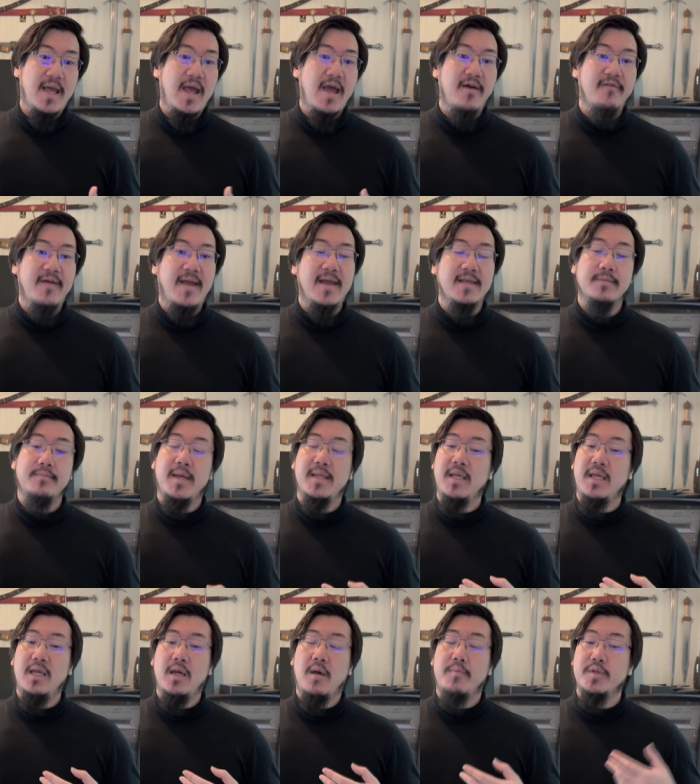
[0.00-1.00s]
have as
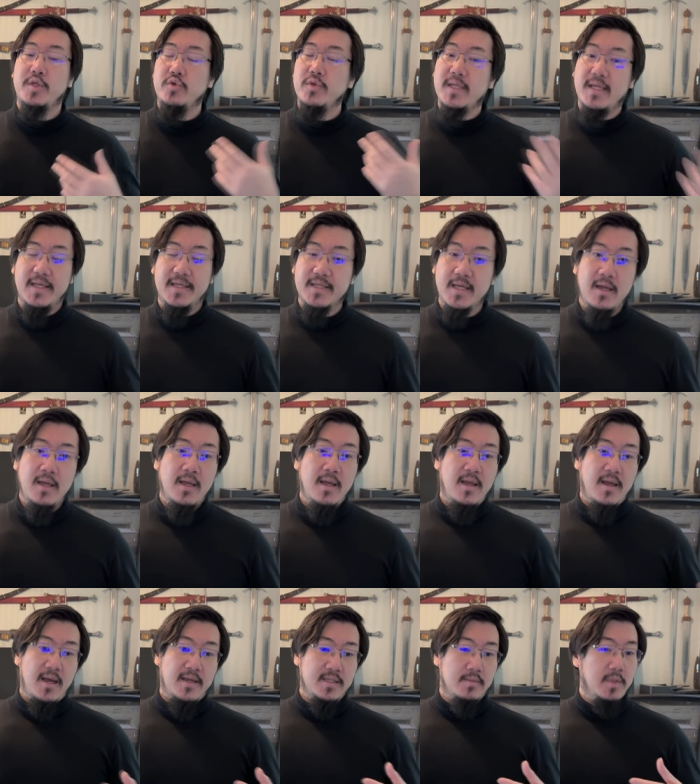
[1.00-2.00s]
many opportunities
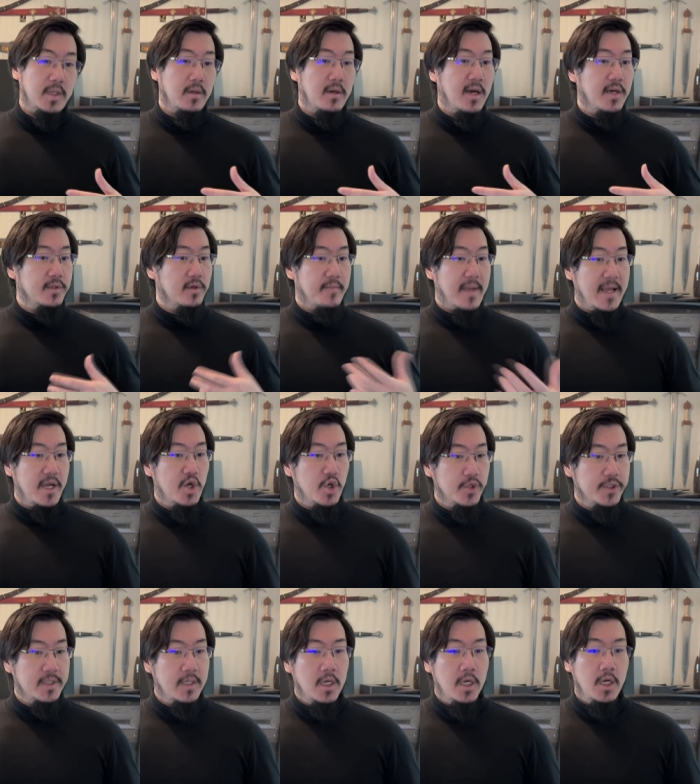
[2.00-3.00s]
as some of the other
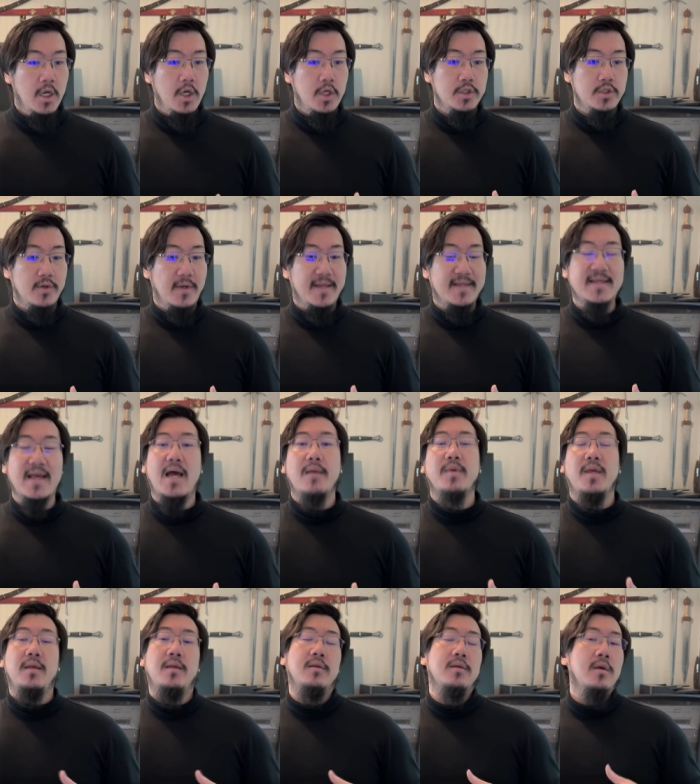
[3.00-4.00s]
makers to
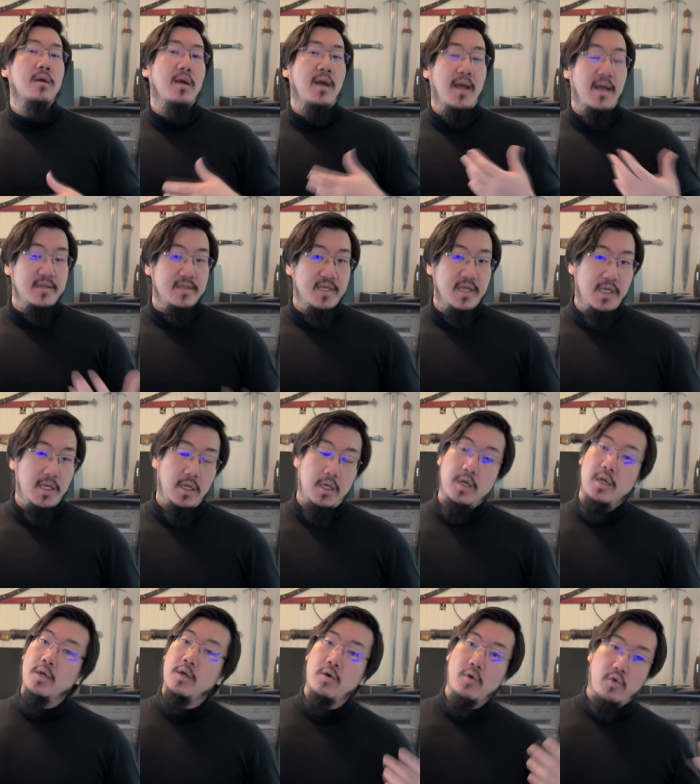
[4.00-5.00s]
examine antique
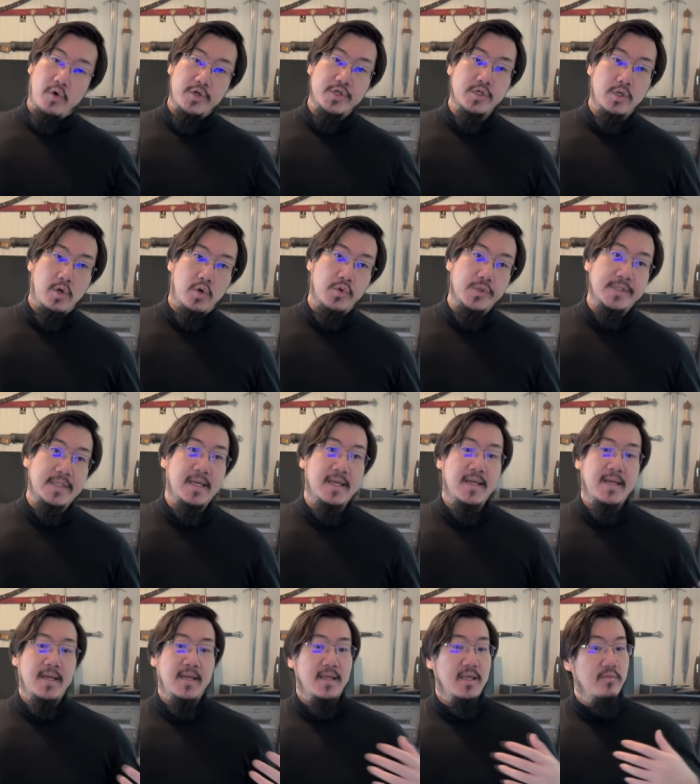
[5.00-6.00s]
originals
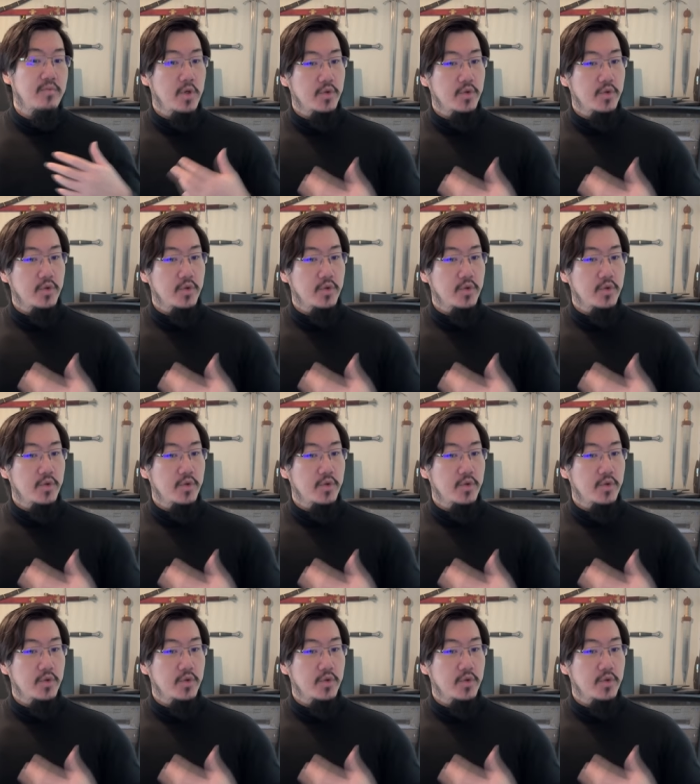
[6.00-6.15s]
in